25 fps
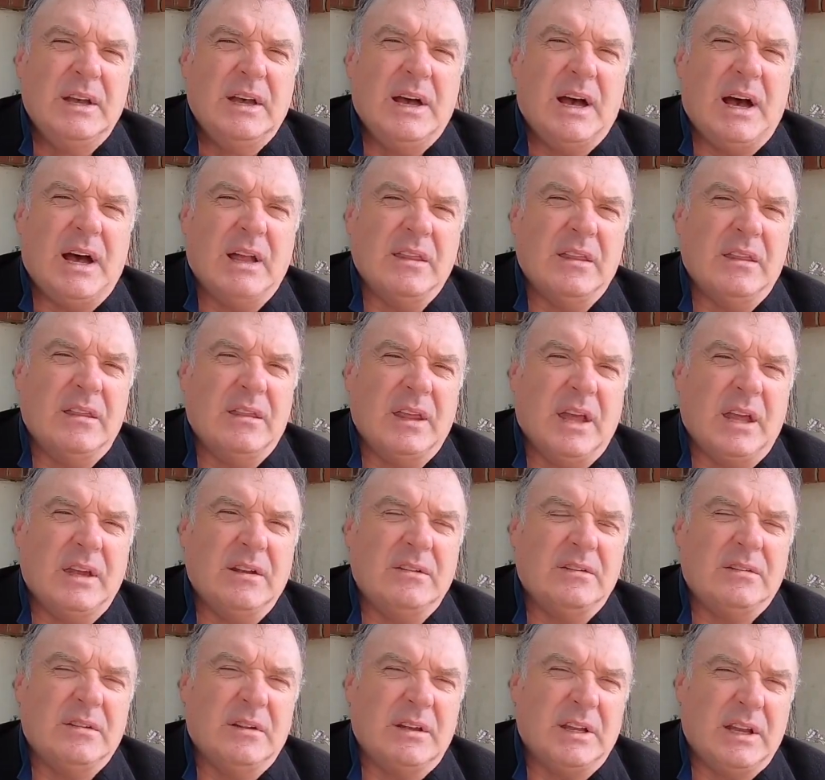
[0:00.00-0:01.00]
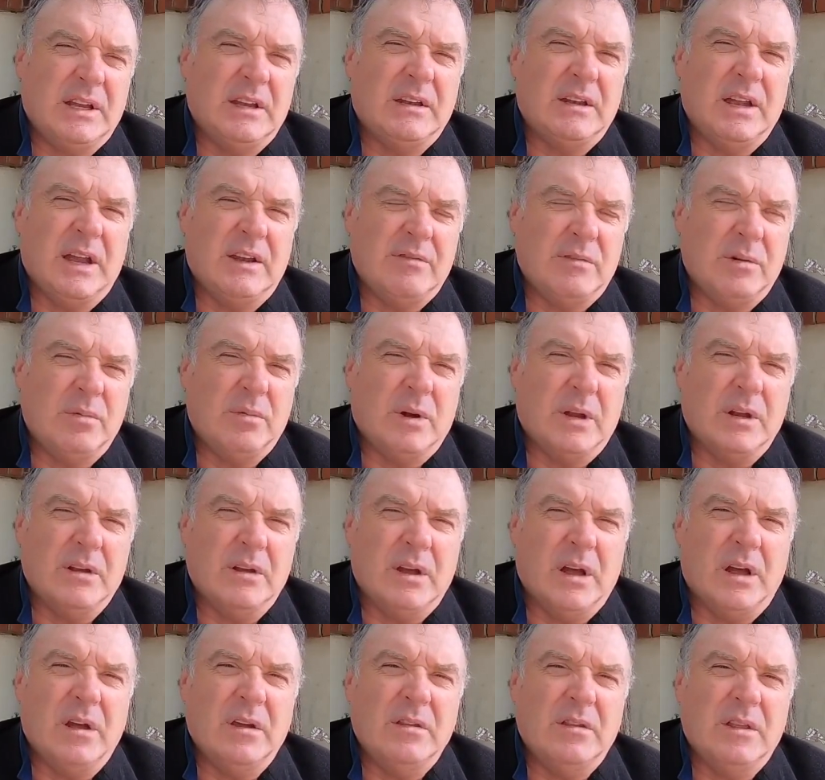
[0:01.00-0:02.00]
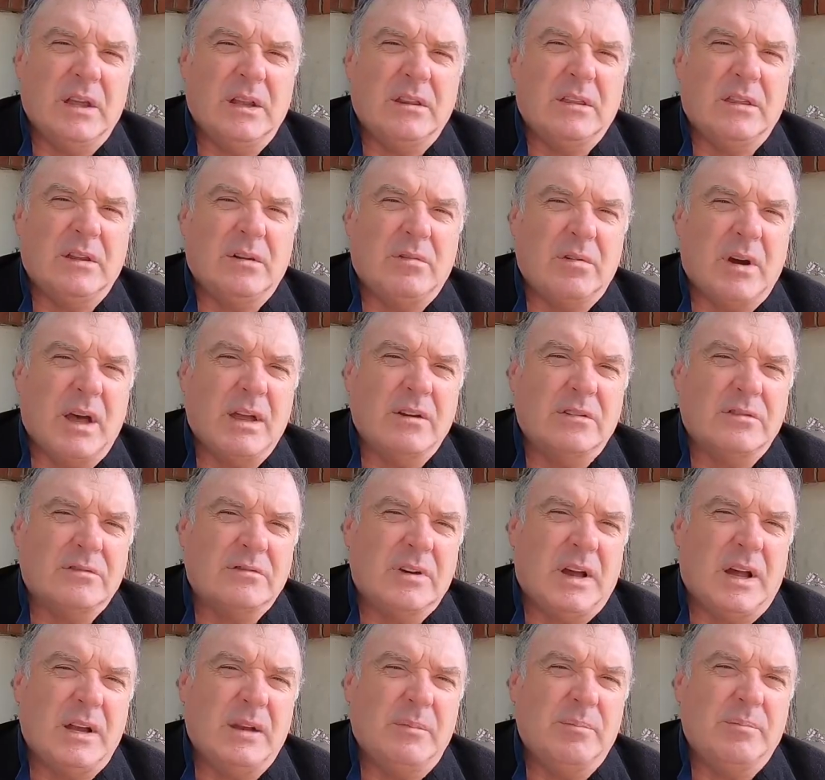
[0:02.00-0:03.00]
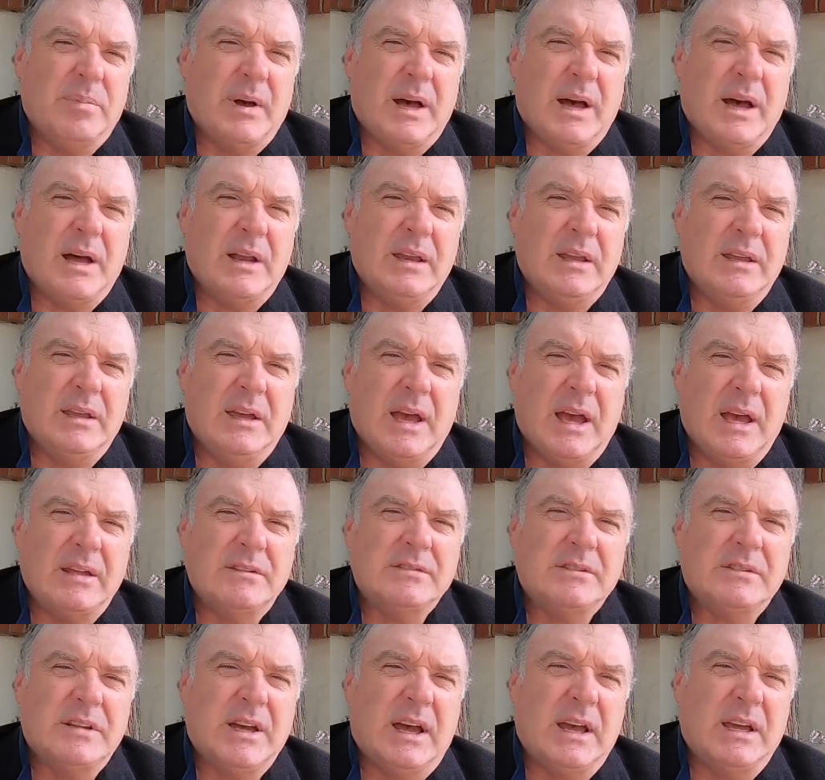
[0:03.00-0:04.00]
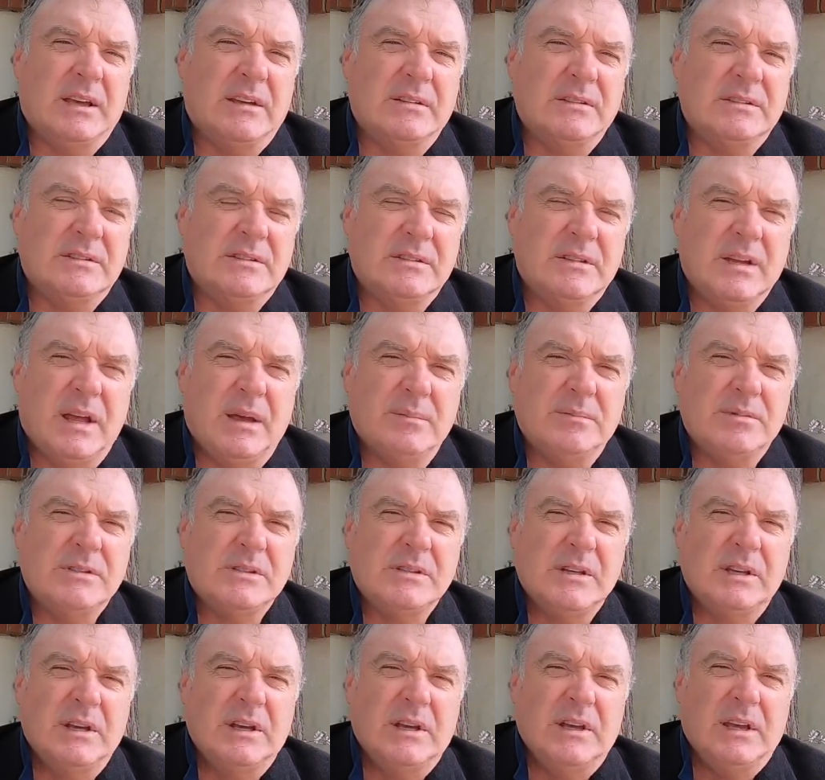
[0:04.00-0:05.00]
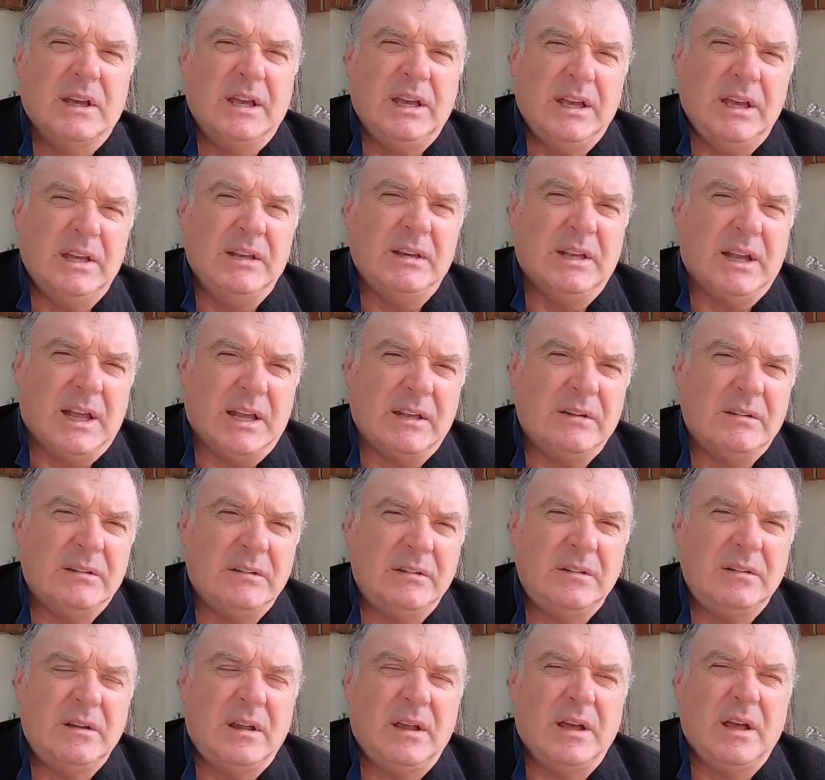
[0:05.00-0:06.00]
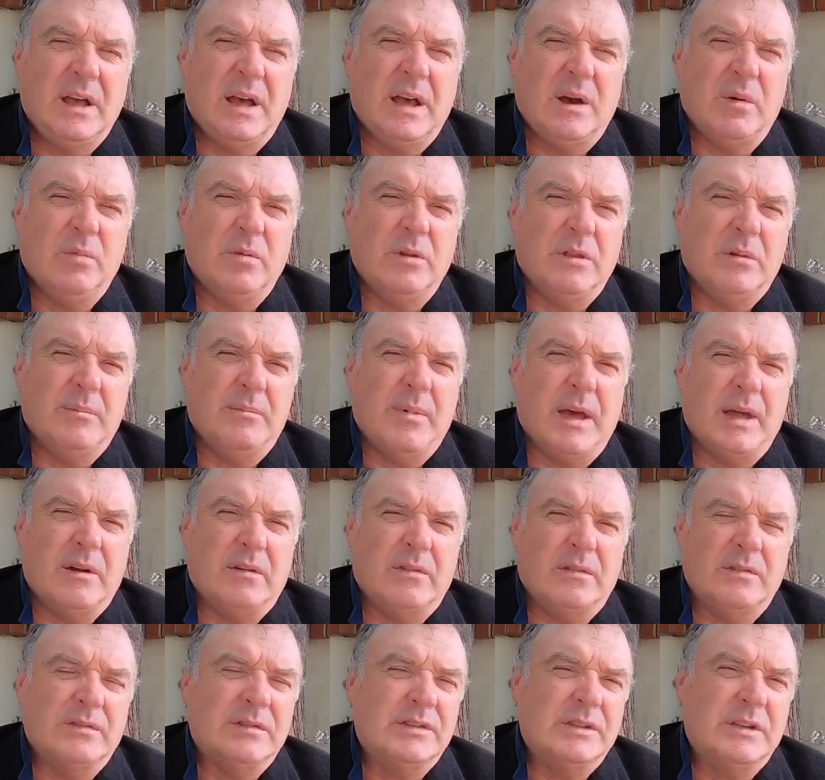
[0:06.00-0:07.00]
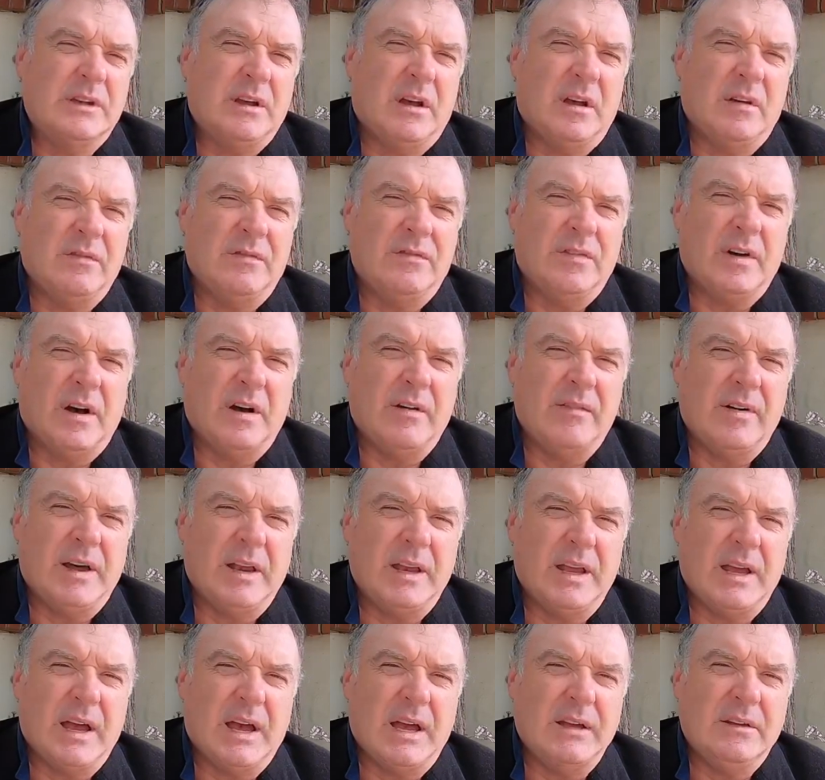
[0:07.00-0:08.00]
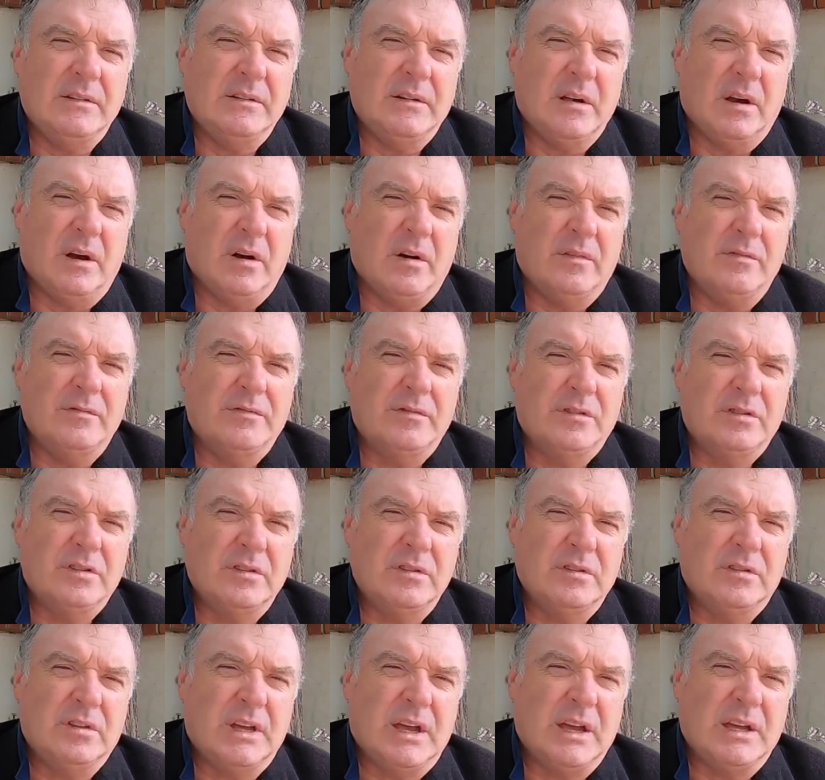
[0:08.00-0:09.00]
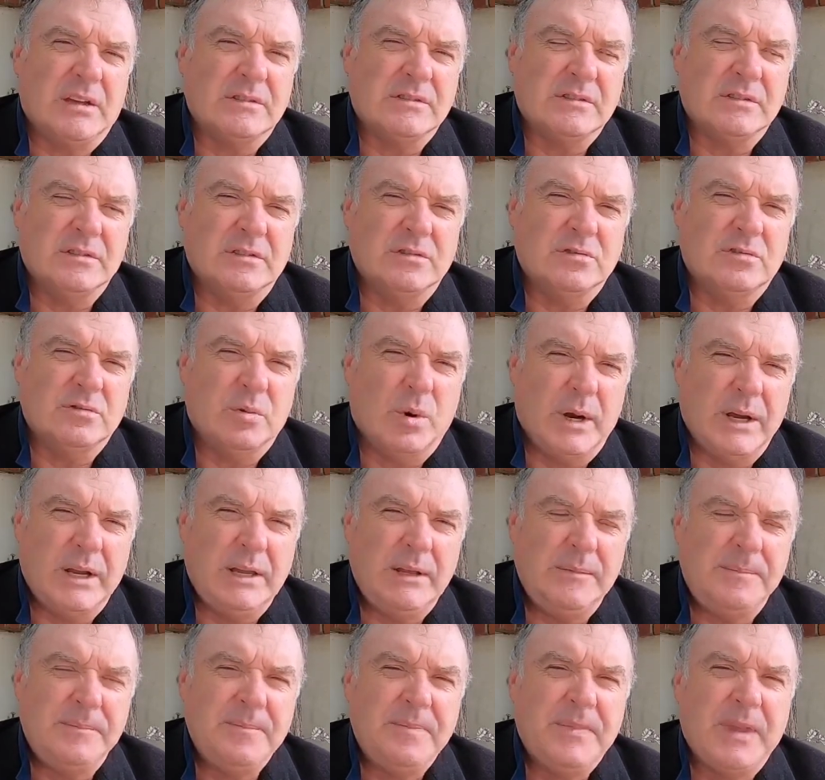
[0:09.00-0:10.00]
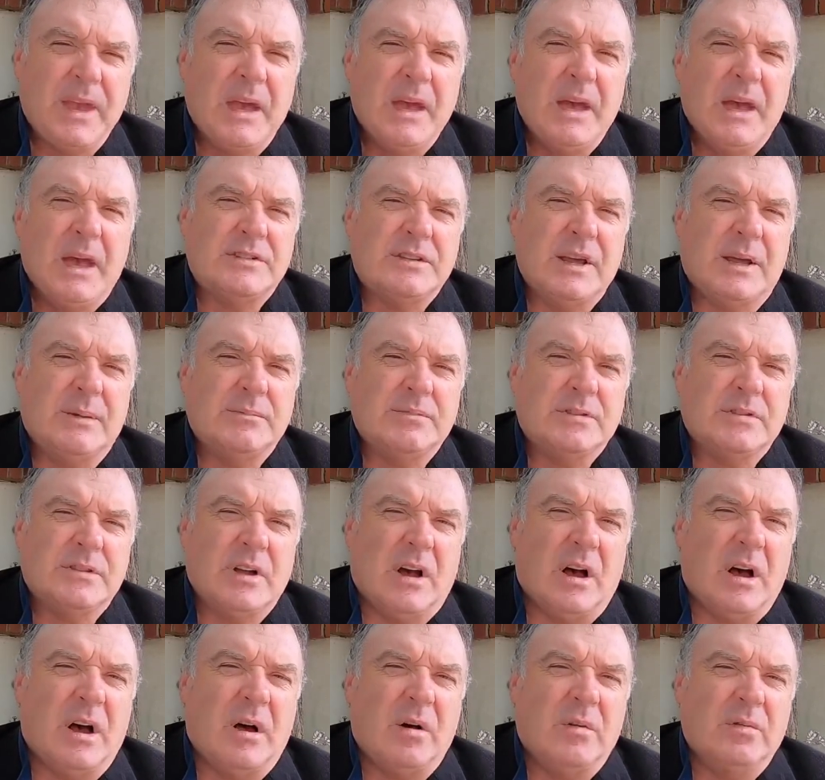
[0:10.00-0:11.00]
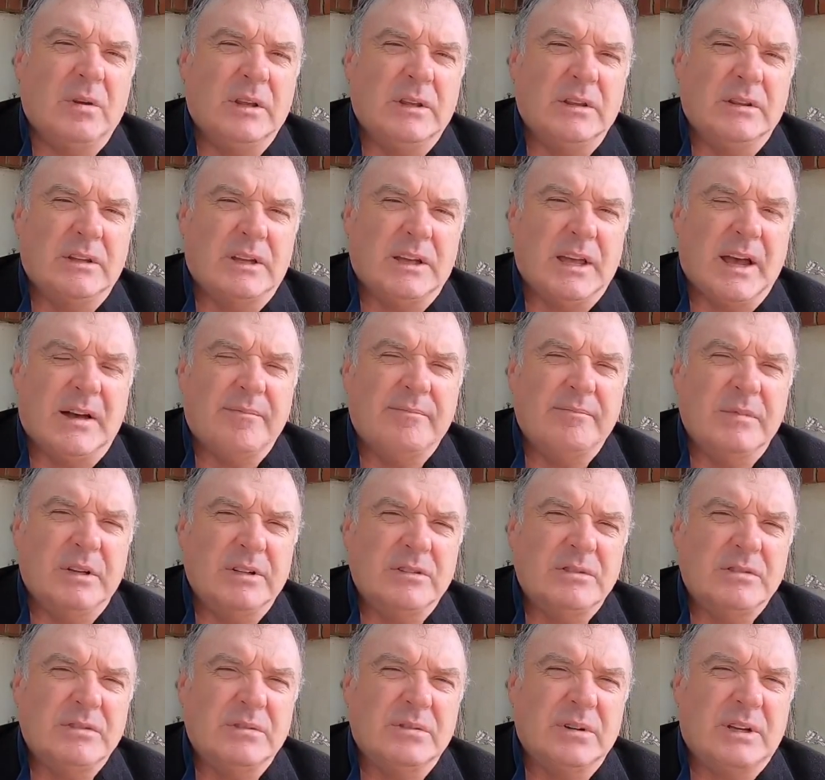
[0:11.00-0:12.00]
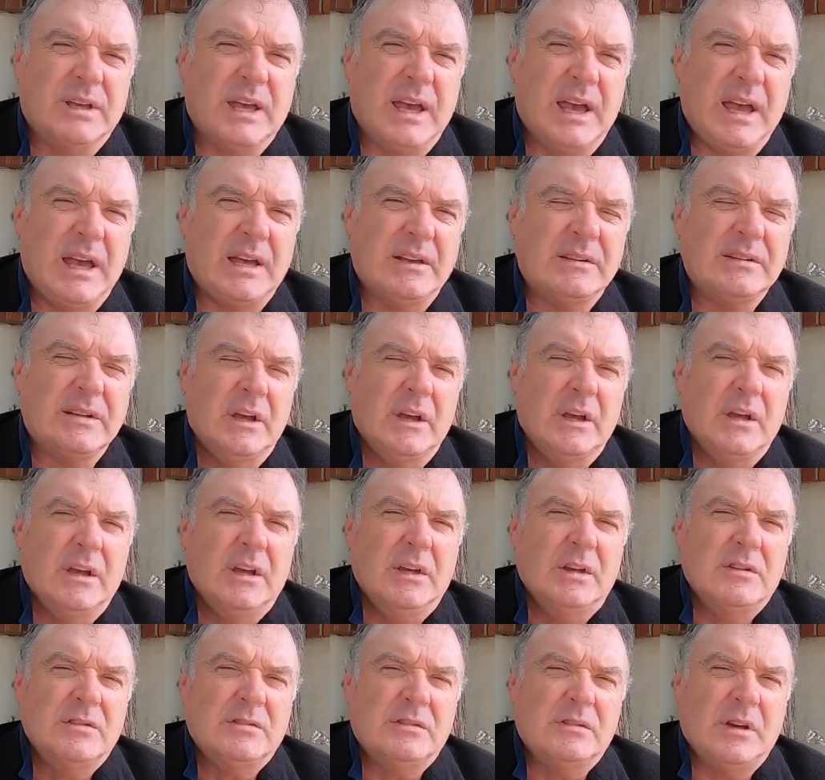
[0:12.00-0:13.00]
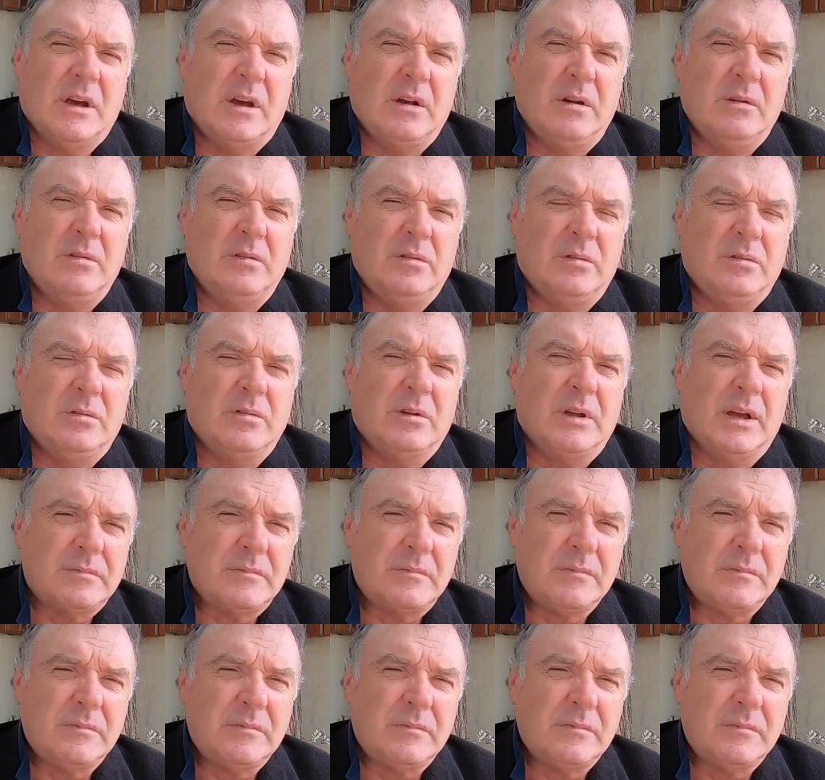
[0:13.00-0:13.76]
other than to let everyone know that the Great Australian Party has taken steps in London with the matter of CO 588 of 2020, steps to holding the government to account. So look,